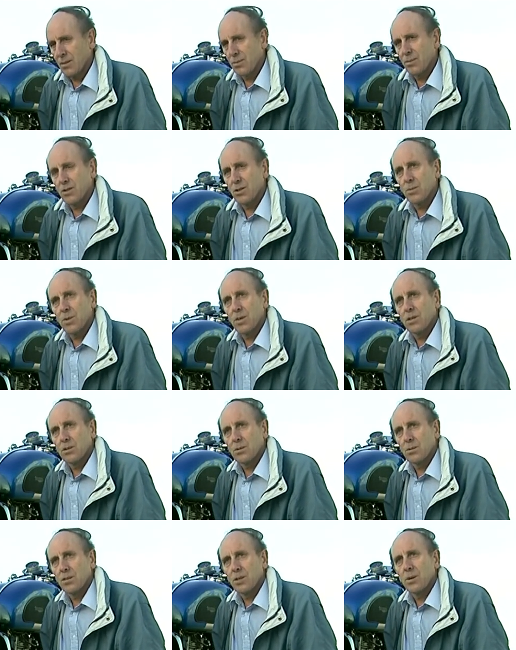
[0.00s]
supplied
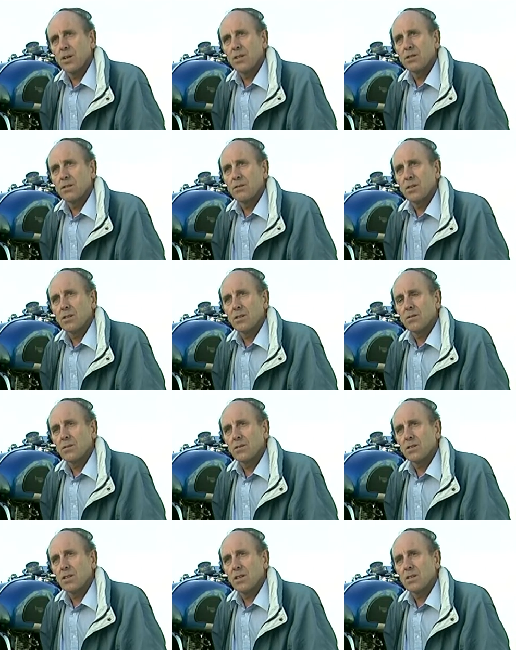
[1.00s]
us with a new engine ready
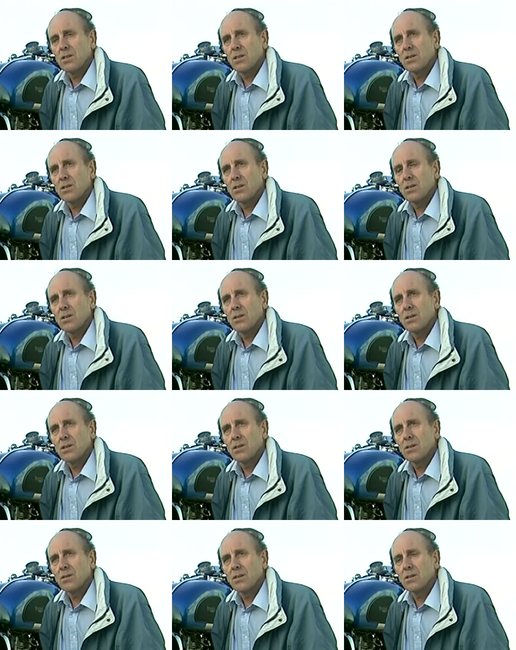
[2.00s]
for Saturday's
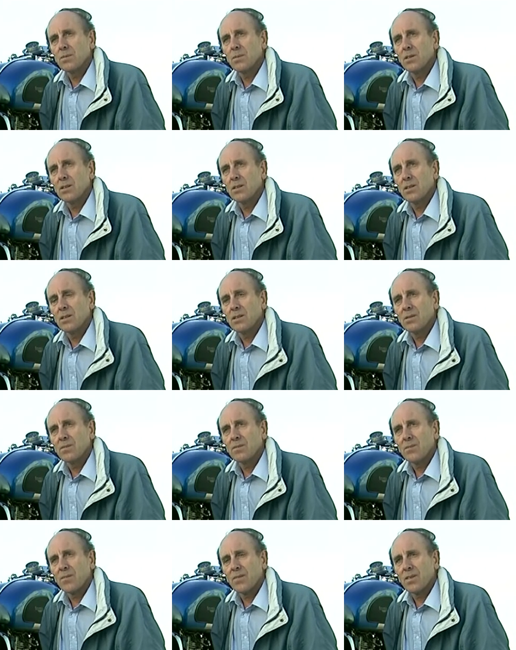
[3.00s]
race meeting.
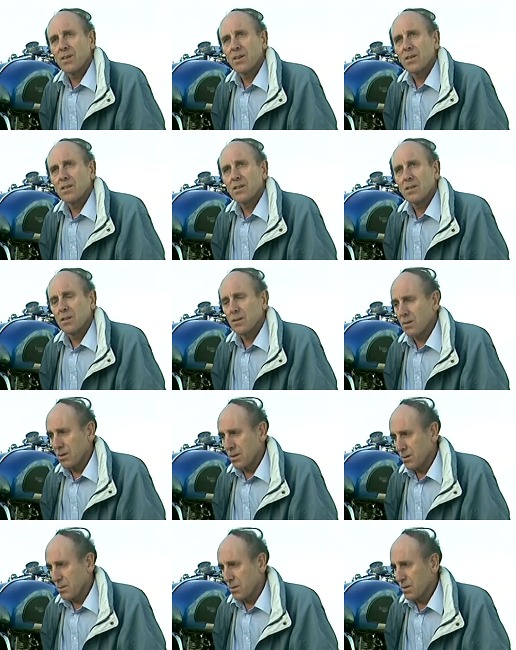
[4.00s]
So
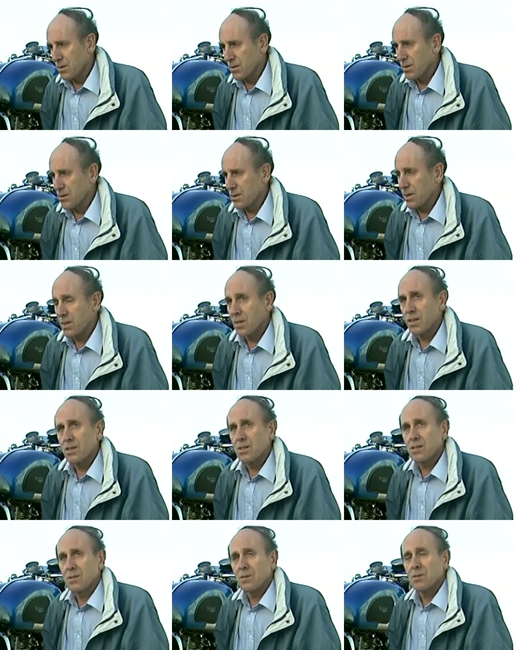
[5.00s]
that's my first
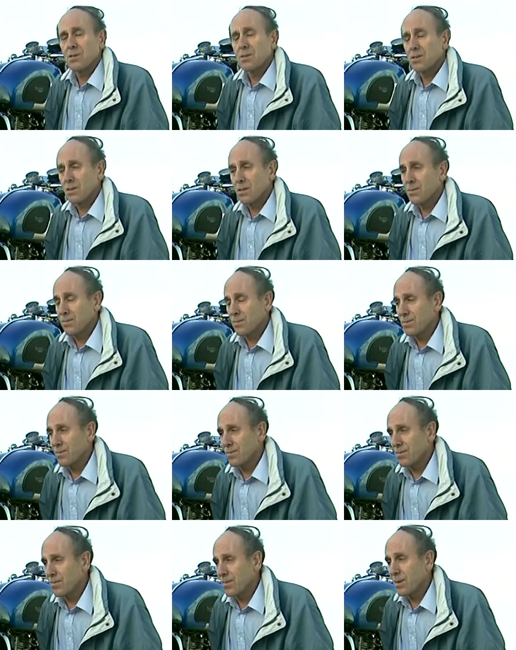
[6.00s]
recollection, was a
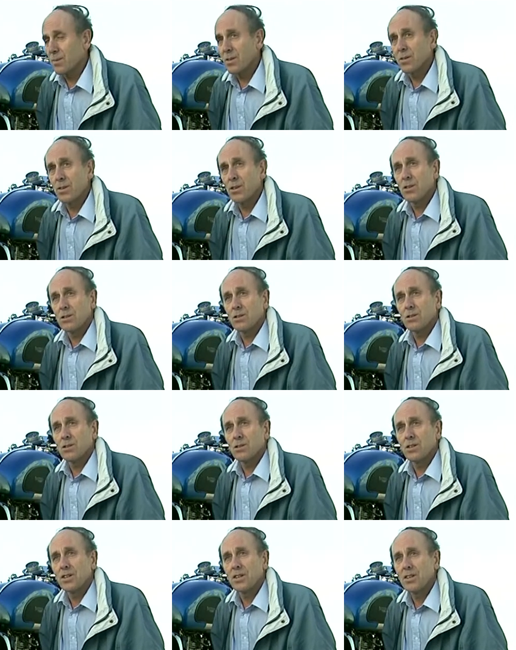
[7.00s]
bit of a horror story.